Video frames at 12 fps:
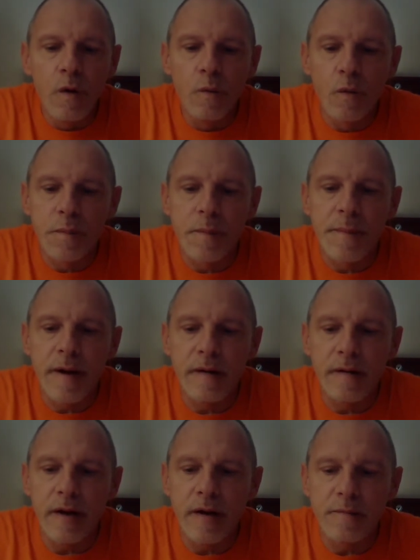Would
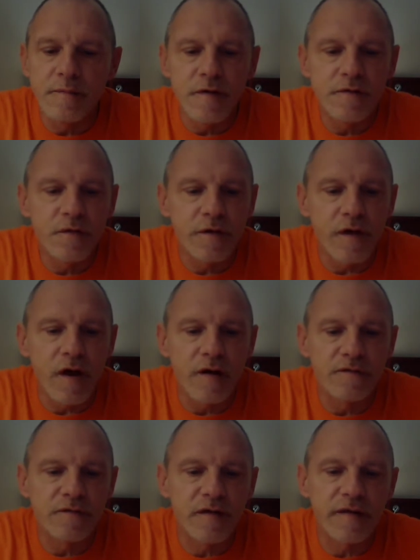prepare him for the
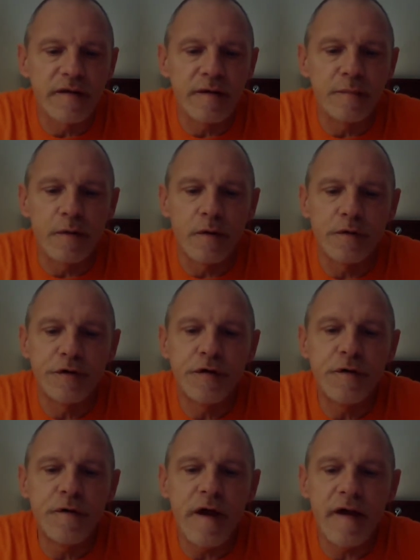conflict that emerged
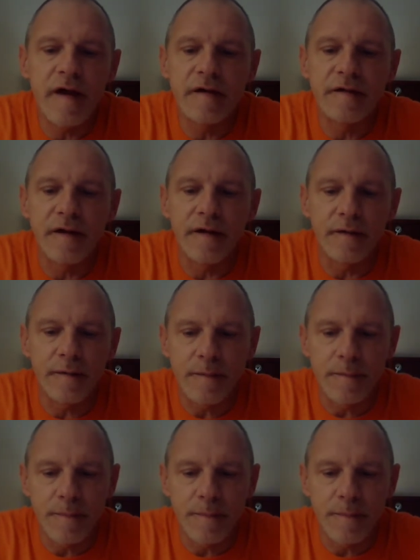two decades later.